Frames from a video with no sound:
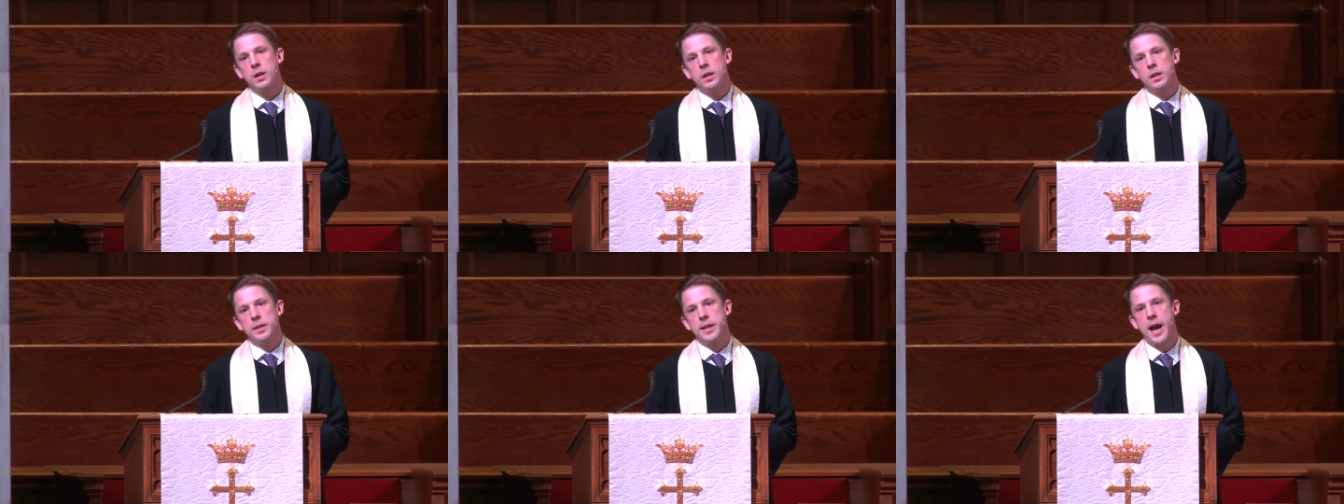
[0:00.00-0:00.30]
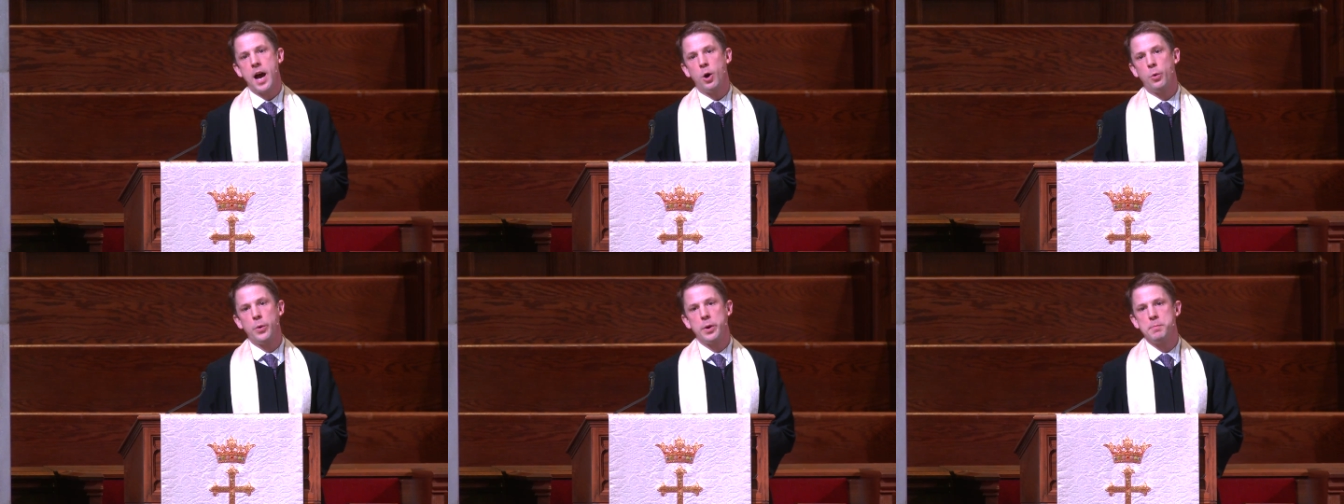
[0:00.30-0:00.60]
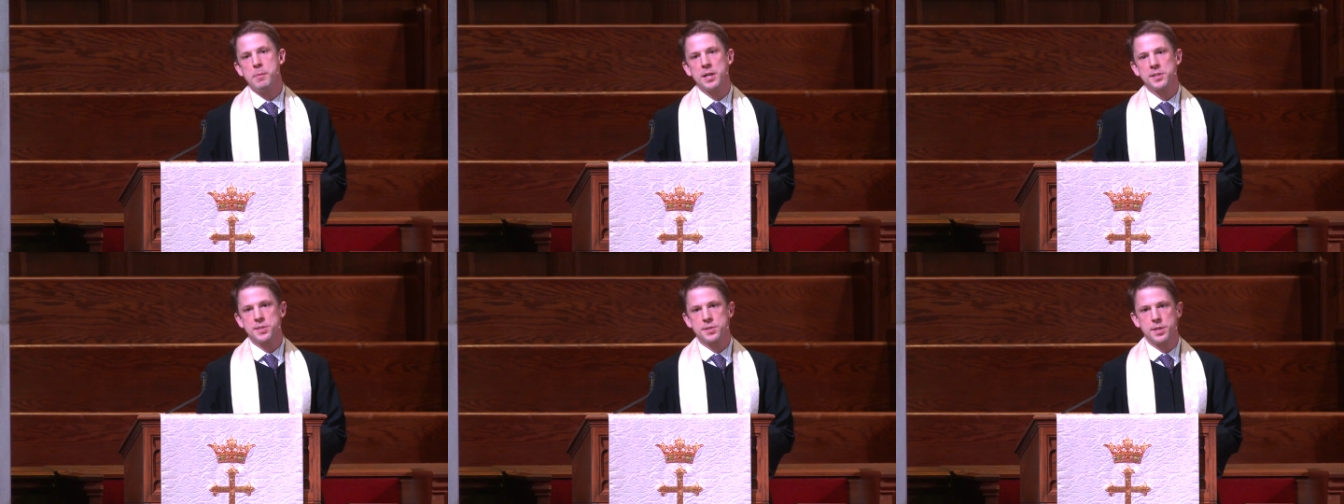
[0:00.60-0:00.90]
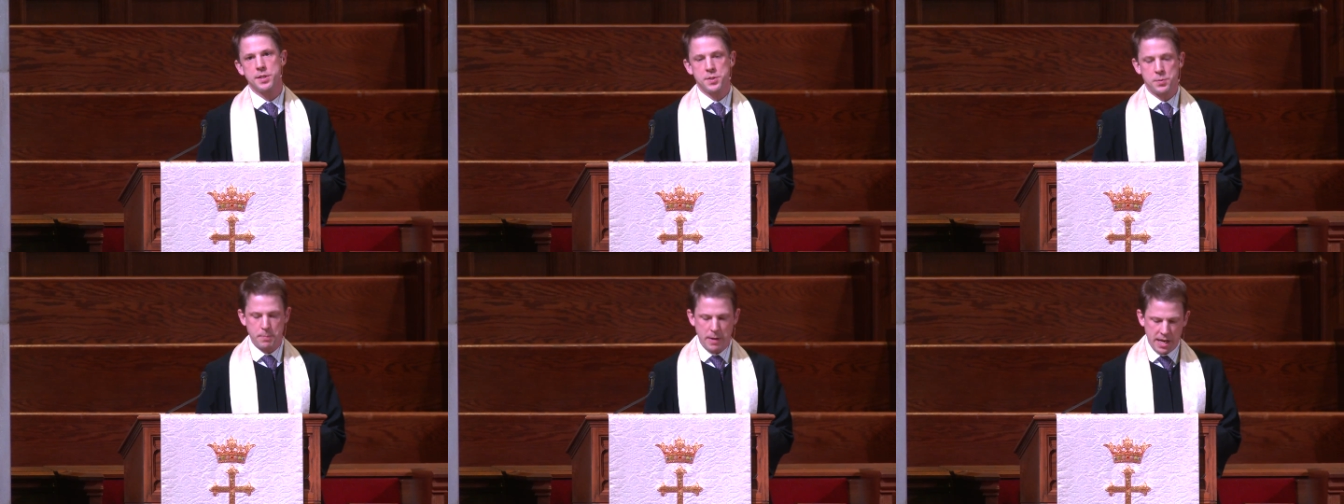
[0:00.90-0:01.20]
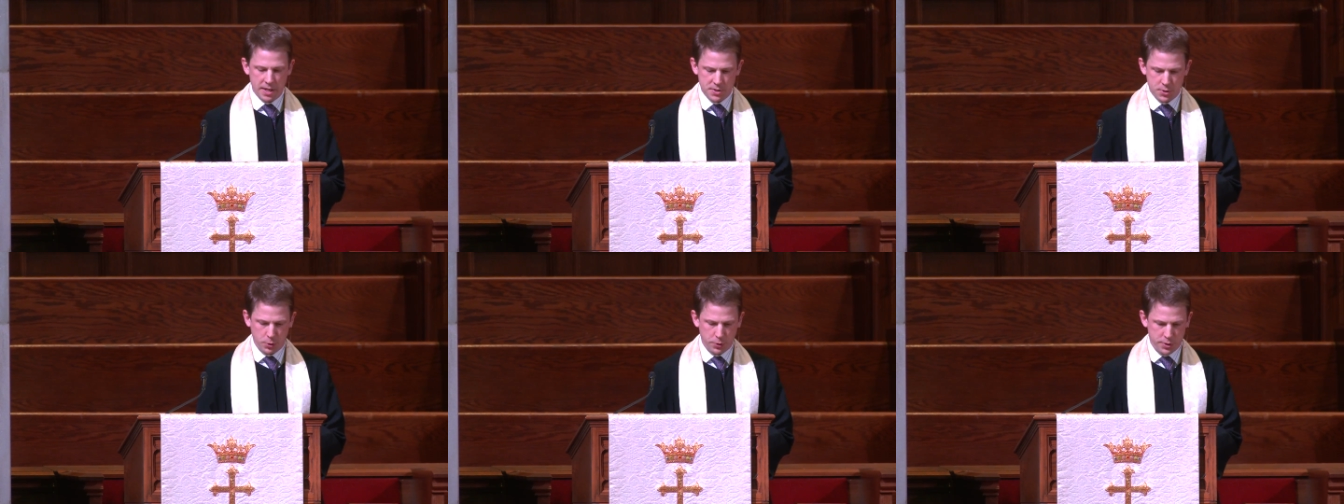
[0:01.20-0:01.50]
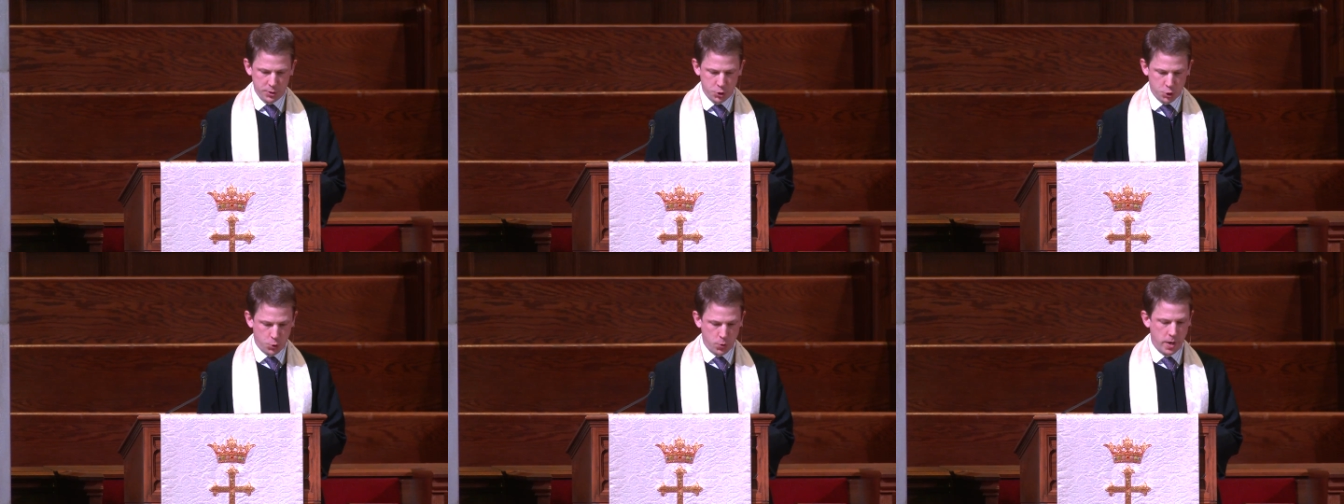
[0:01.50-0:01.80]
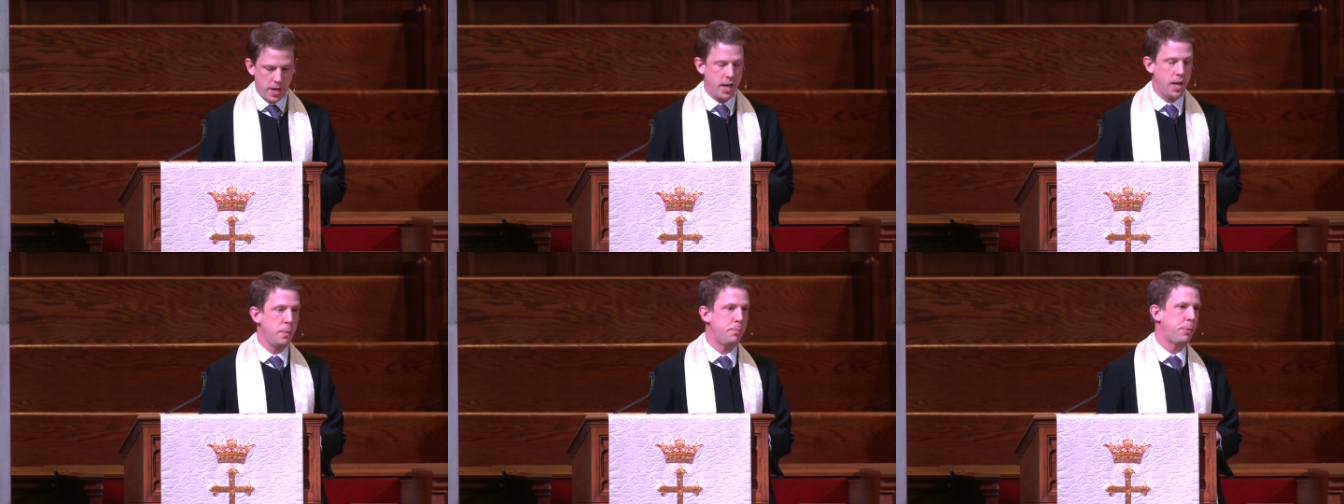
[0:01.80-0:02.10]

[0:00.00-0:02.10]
Now we must dismantle the tree,